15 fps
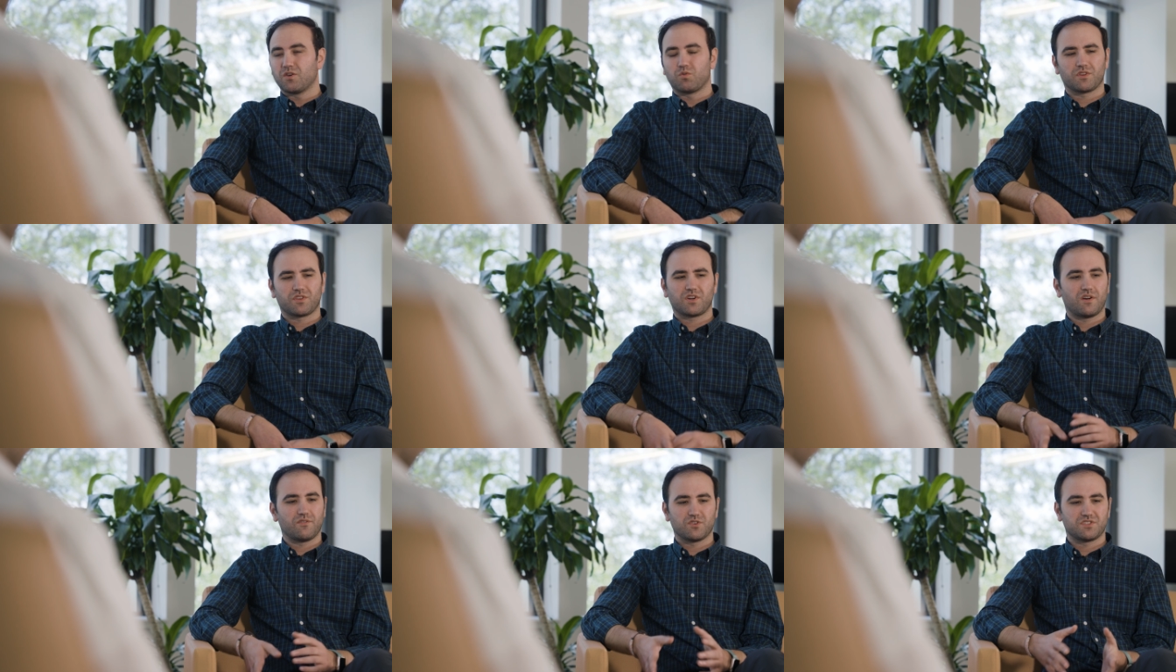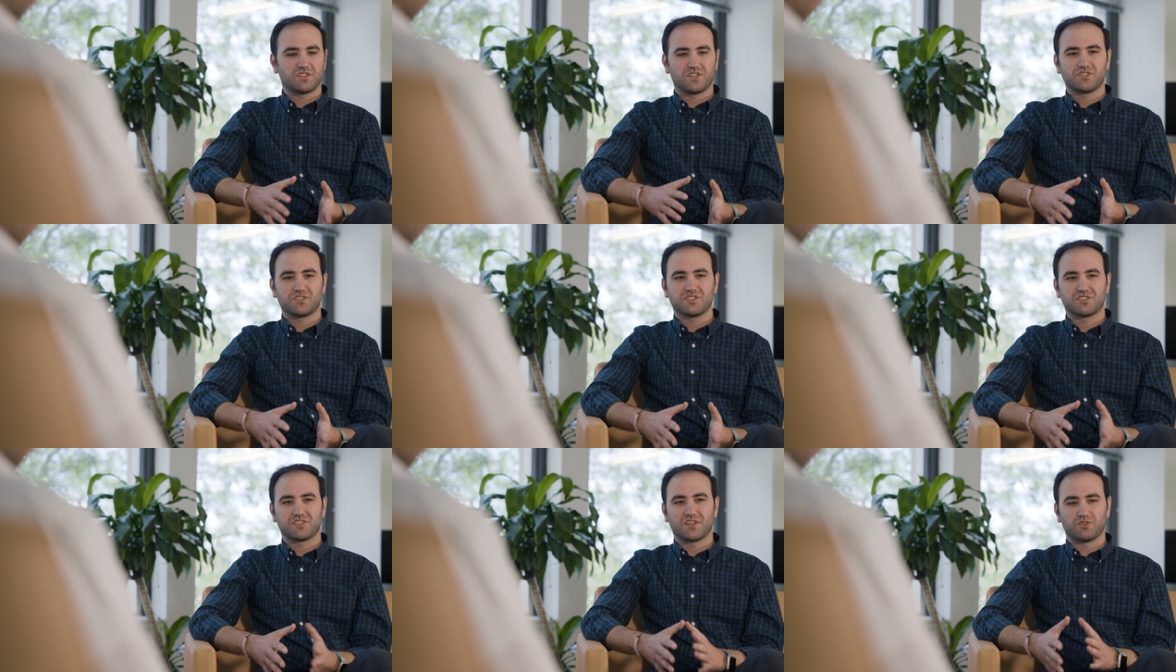What are the
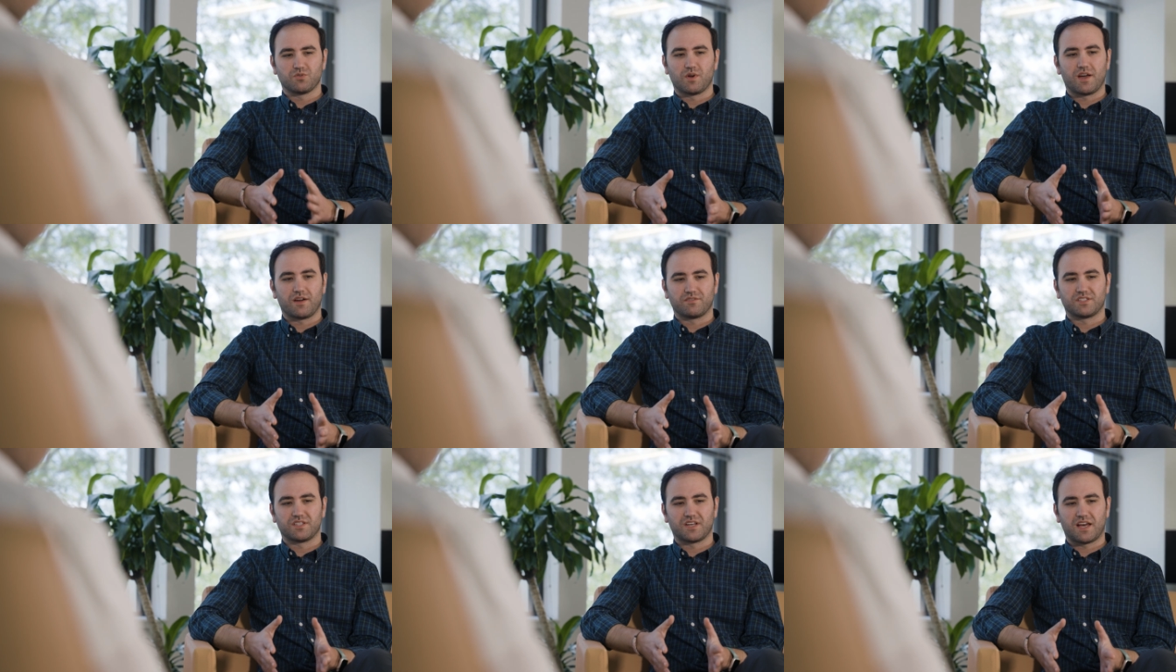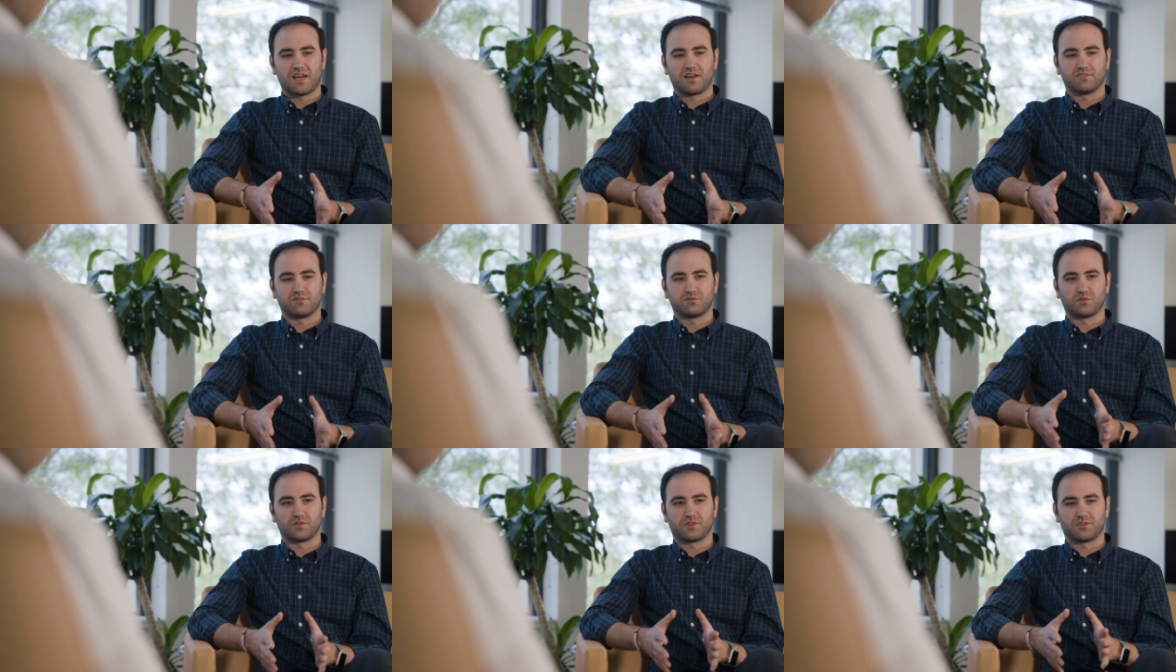conversations that you have to have
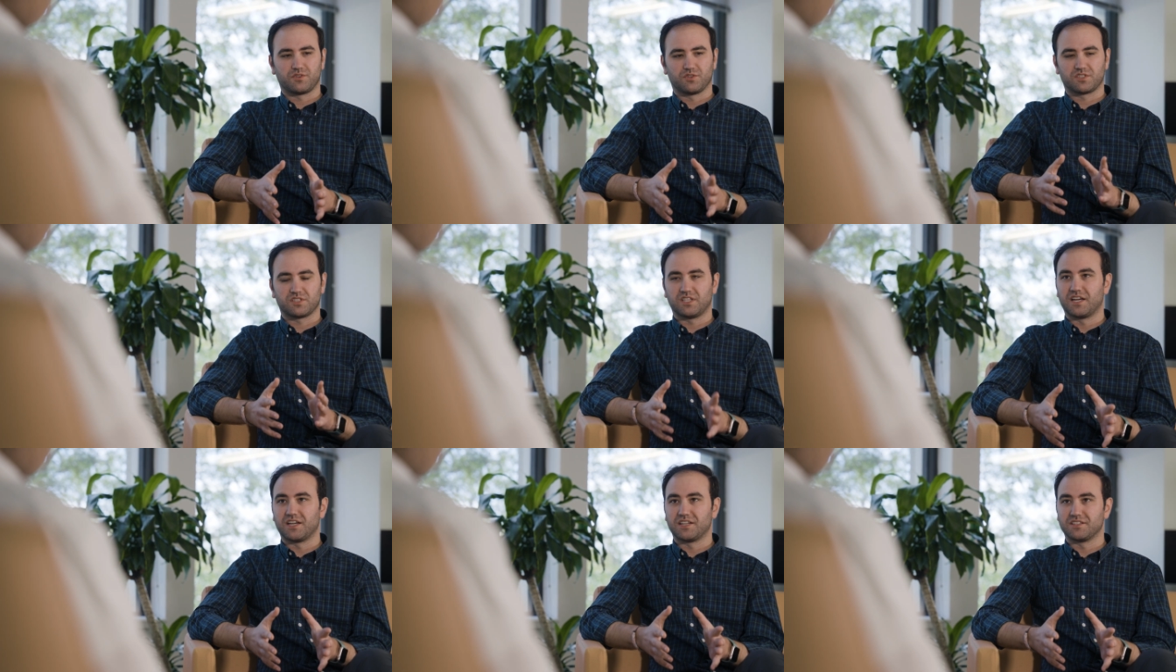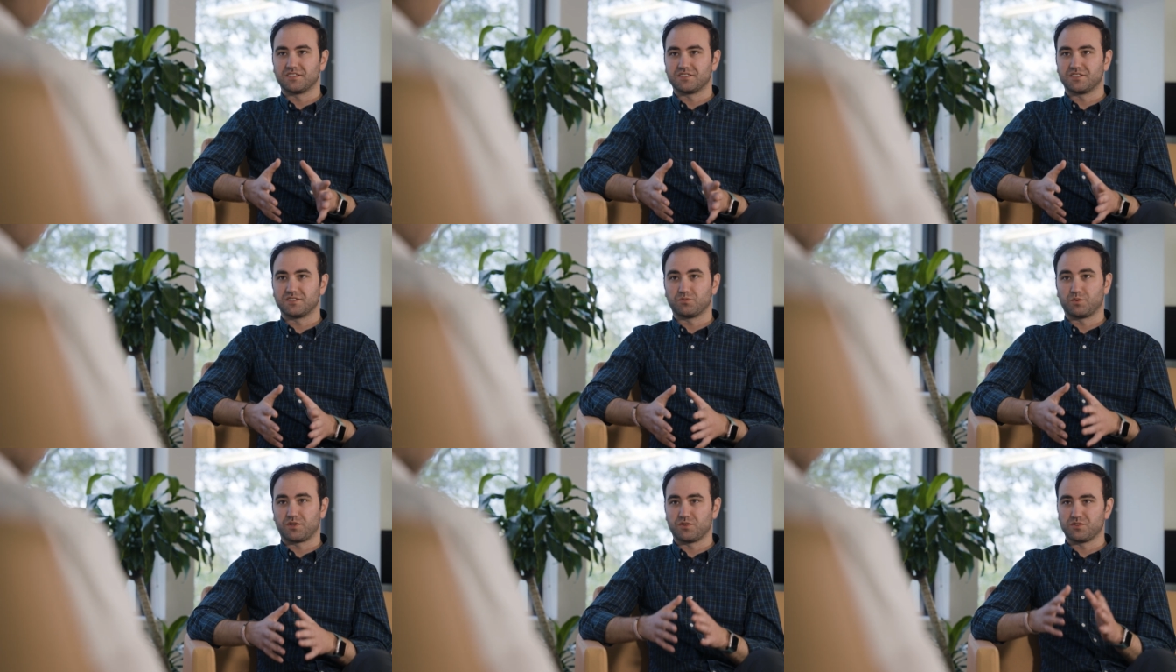with your clients
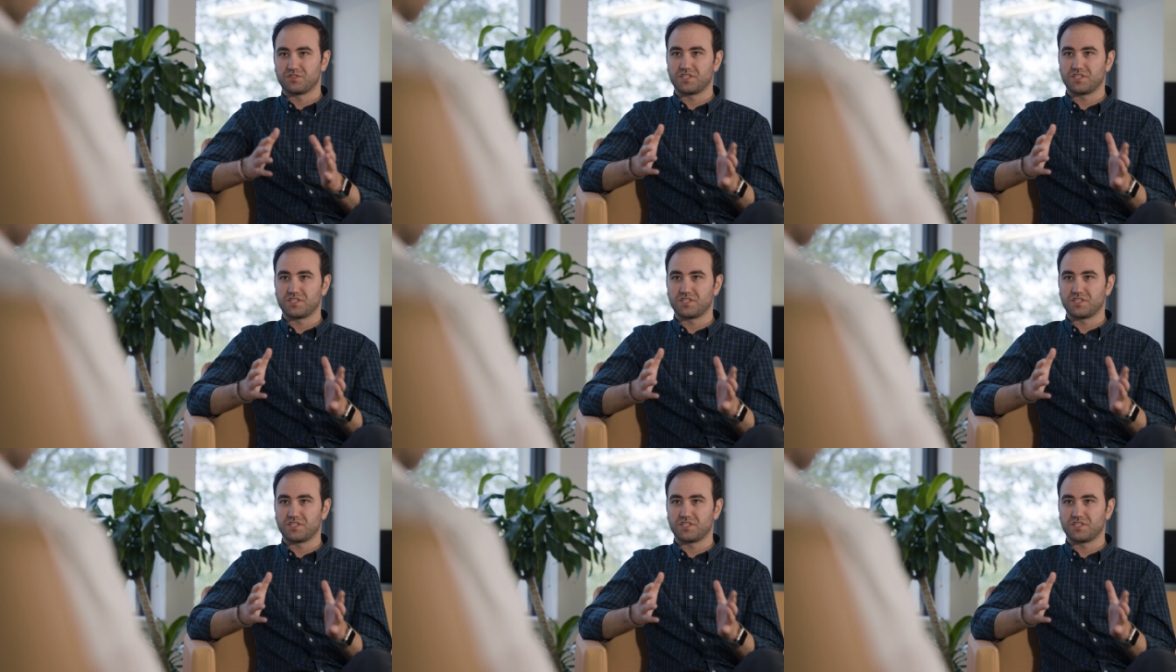and with your